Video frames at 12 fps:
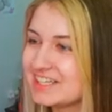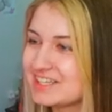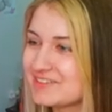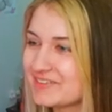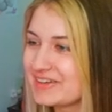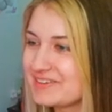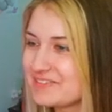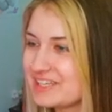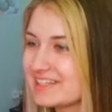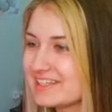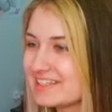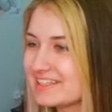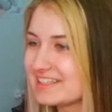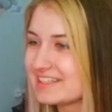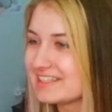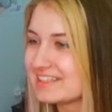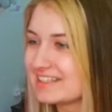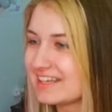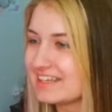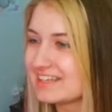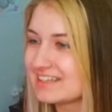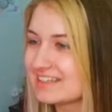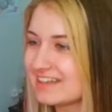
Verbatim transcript: you know what I mean? Like,